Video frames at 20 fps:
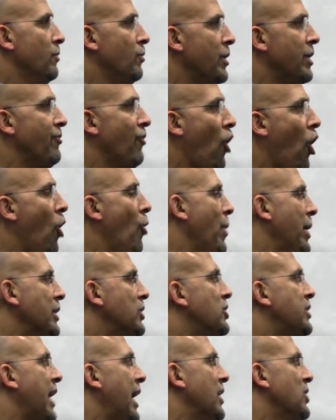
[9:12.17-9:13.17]
we've
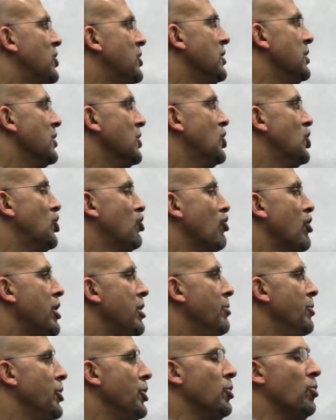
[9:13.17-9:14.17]
always tested
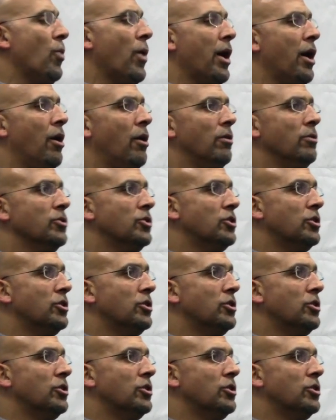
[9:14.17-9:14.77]
extremely well.